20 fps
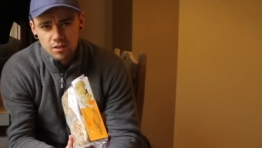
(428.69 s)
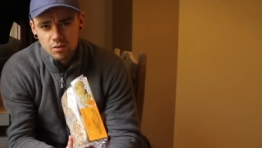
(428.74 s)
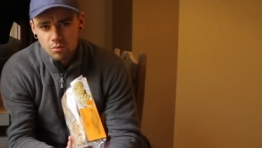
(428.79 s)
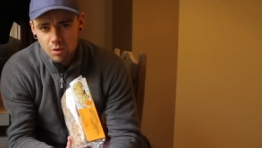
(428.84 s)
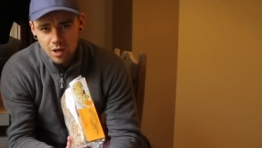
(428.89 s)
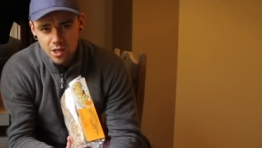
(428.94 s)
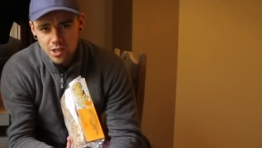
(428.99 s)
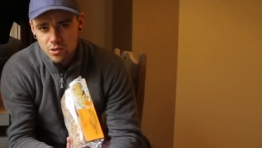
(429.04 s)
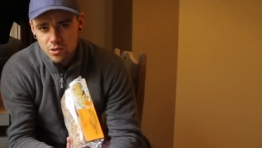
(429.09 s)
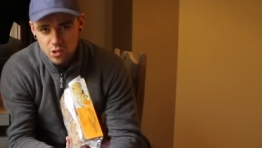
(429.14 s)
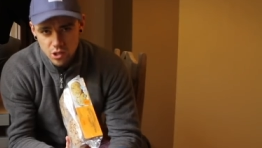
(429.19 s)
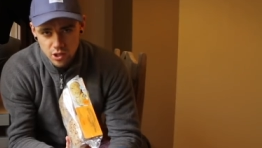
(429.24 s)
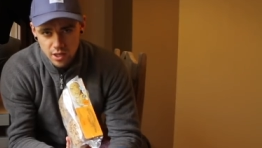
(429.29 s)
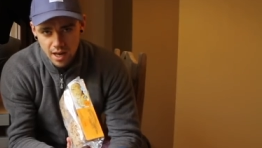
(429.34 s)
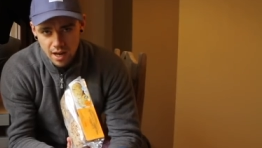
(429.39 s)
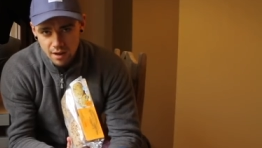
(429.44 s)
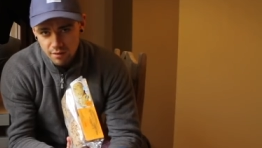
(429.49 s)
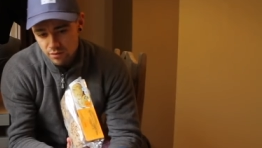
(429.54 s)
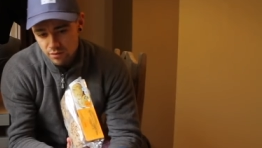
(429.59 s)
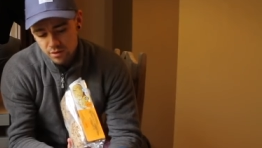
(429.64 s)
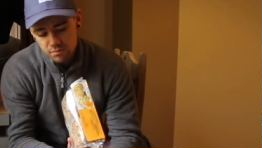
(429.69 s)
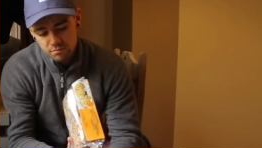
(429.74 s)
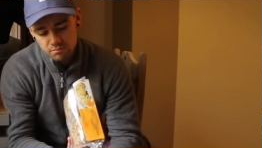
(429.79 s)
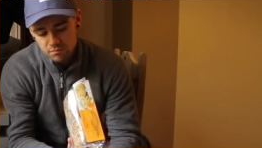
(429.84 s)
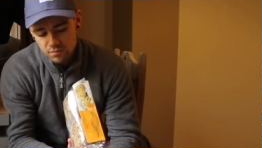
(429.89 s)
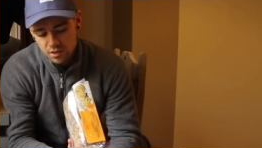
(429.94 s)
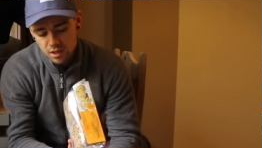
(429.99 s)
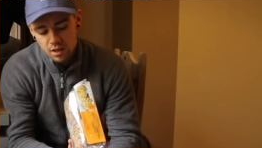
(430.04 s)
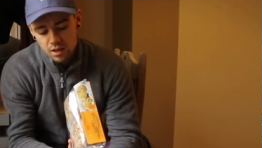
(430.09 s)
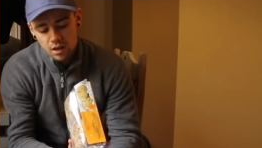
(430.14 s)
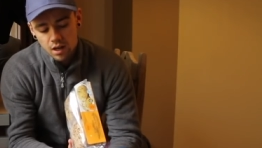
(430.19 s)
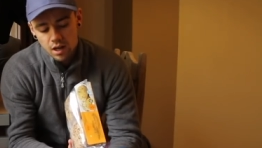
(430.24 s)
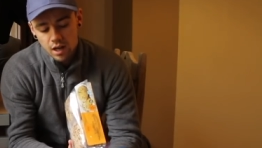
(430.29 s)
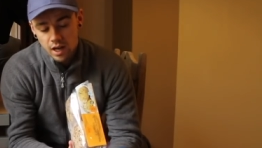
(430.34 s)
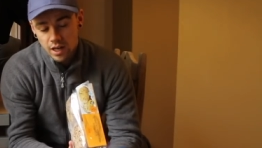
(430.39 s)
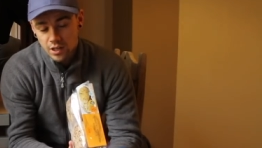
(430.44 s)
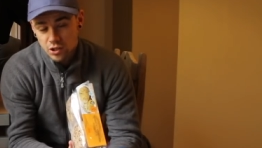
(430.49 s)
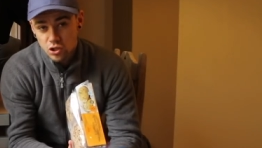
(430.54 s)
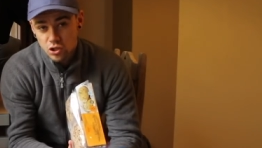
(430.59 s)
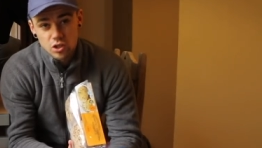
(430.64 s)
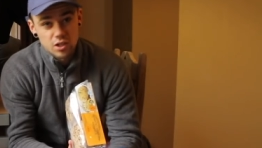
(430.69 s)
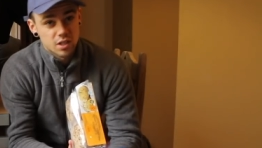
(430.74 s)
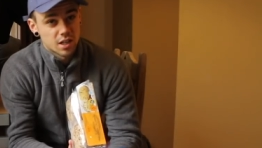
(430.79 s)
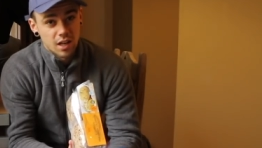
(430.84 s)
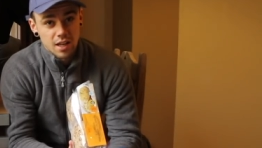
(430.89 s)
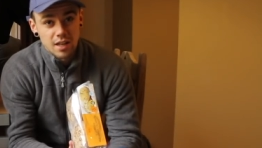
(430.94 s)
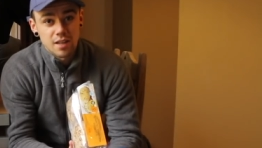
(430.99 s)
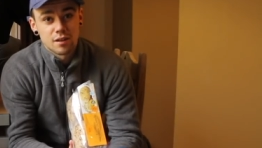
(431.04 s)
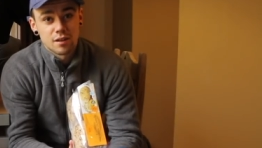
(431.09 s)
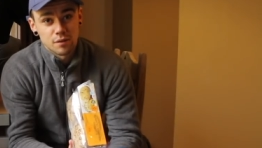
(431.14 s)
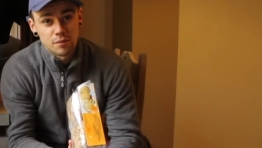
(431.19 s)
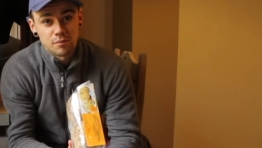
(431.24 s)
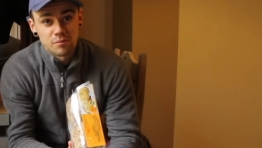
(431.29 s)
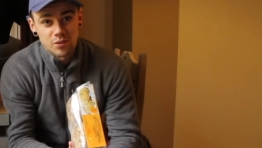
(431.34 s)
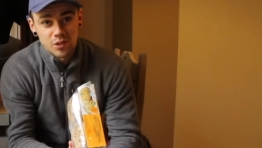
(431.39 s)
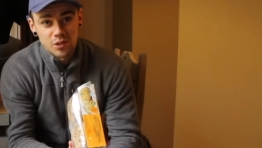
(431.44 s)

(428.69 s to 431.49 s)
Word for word: why you should have them. I just like them,